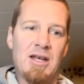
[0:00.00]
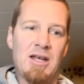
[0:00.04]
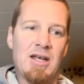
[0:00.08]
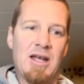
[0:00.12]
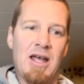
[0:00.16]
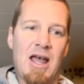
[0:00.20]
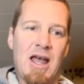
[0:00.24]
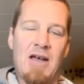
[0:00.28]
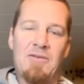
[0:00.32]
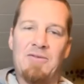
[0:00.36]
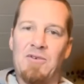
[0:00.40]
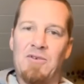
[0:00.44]

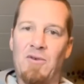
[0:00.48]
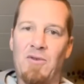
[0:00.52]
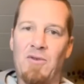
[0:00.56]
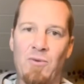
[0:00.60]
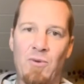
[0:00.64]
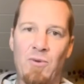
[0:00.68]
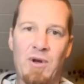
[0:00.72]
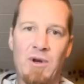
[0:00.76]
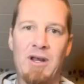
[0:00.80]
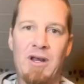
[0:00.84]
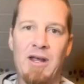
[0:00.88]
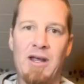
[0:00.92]
after
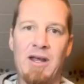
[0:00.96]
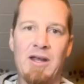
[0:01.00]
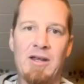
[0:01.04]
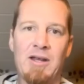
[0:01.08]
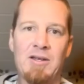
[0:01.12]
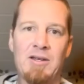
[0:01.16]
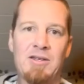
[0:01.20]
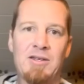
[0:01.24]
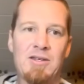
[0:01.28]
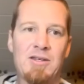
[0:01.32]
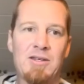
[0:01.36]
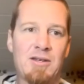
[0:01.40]
3
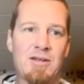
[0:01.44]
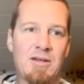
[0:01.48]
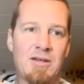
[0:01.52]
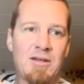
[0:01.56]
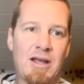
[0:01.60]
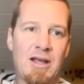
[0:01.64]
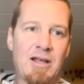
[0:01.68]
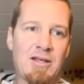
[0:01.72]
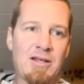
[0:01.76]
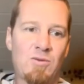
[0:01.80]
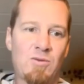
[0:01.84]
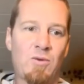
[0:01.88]
days,
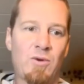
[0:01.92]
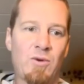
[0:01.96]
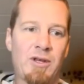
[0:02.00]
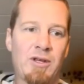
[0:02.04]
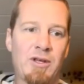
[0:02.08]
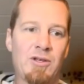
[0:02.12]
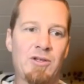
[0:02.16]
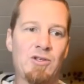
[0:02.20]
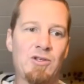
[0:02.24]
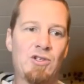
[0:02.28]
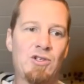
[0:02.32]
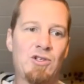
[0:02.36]
that's
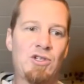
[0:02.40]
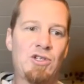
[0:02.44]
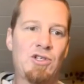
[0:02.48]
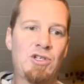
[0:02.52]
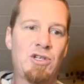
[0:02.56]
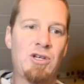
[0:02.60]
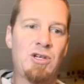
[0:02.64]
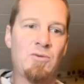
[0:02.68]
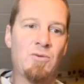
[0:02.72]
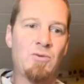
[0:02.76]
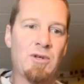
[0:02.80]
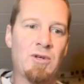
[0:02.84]
when
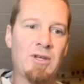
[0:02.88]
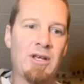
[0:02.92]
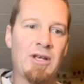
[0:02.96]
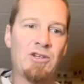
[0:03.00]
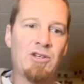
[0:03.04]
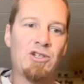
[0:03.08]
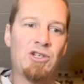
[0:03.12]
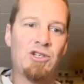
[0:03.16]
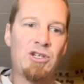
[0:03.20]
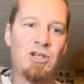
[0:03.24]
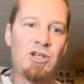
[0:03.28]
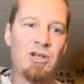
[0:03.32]
she
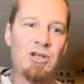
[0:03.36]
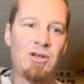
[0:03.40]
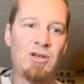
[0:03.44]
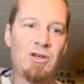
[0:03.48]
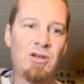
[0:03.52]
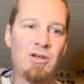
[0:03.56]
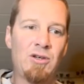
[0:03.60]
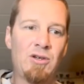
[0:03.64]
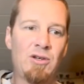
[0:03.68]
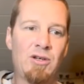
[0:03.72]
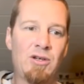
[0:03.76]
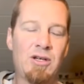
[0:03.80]
realized
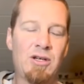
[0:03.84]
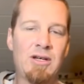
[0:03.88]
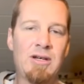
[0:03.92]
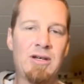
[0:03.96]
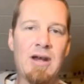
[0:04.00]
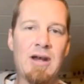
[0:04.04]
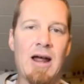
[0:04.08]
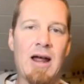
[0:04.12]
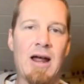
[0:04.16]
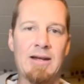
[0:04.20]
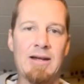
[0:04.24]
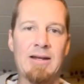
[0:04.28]
she could
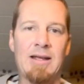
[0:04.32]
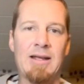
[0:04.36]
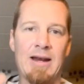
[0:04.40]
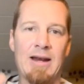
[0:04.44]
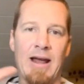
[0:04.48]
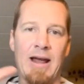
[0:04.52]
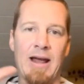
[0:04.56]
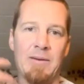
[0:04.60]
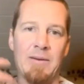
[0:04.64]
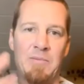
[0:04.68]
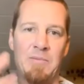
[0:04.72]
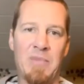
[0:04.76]
not get
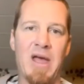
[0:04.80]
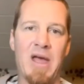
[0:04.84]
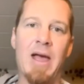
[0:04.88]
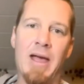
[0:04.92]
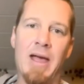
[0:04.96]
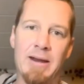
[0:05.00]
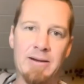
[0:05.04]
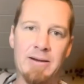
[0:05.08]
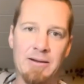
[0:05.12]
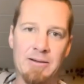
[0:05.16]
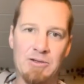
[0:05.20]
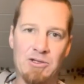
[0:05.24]
out of
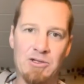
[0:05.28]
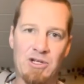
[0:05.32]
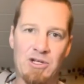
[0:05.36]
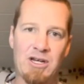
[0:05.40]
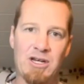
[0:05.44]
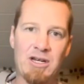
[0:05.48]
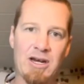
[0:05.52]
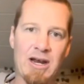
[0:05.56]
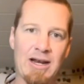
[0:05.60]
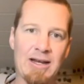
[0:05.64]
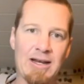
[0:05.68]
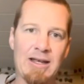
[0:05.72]
bed. She
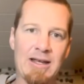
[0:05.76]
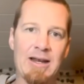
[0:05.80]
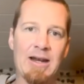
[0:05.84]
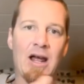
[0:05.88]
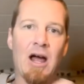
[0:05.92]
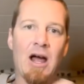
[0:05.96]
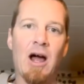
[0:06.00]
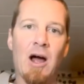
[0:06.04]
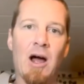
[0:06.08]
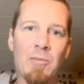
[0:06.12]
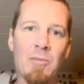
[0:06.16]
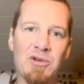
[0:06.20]
cannot get
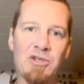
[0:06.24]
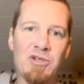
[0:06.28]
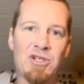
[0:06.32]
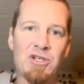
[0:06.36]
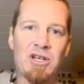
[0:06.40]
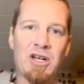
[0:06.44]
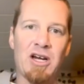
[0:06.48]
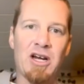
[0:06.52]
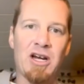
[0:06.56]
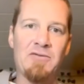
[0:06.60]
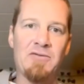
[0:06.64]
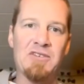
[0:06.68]
up. She
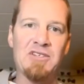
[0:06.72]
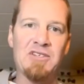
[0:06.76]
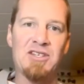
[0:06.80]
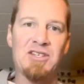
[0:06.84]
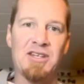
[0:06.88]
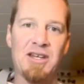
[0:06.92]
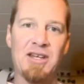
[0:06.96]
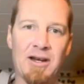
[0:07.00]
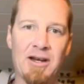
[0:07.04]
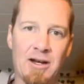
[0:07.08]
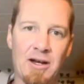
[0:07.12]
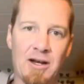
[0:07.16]
cannot even
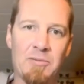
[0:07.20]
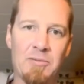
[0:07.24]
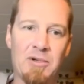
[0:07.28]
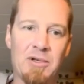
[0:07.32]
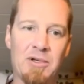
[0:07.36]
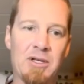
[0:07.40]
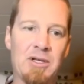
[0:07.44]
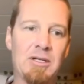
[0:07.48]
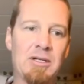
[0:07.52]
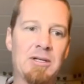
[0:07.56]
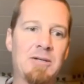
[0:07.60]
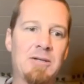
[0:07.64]
sit up.
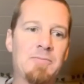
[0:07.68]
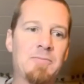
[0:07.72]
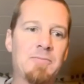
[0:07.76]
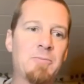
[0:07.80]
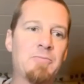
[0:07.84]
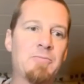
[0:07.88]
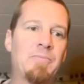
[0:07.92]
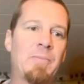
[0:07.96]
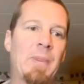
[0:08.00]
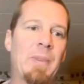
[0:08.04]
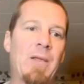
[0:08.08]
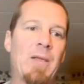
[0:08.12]

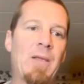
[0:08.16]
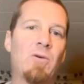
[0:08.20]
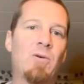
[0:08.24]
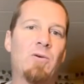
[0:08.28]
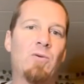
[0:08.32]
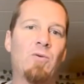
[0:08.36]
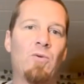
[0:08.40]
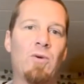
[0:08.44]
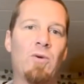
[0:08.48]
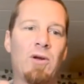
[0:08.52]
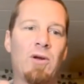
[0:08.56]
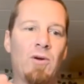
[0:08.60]

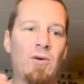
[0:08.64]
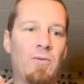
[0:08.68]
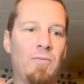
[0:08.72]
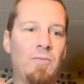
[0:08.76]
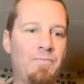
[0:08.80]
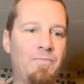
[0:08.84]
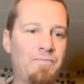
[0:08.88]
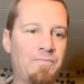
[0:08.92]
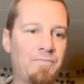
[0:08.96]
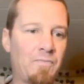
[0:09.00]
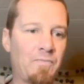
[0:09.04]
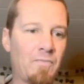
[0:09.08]
Well,
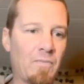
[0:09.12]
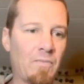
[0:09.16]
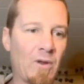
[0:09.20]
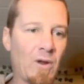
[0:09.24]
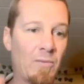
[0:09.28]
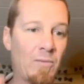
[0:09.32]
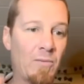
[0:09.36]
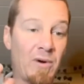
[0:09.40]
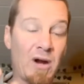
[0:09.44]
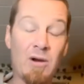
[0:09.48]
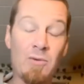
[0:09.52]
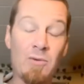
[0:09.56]

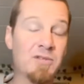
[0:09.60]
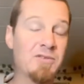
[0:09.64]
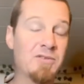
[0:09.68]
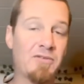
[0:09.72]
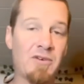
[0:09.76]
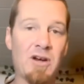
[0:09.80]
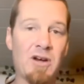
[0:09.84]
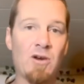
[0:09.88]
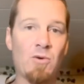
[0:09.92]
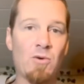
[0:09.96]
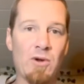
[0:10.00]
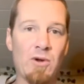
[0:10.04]
her body was
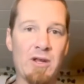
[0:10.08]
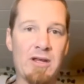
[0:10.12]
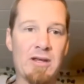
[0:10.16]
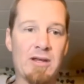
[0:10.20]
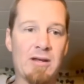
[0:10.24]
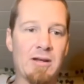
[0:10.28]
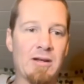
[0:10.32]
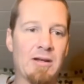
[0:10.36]
very weak.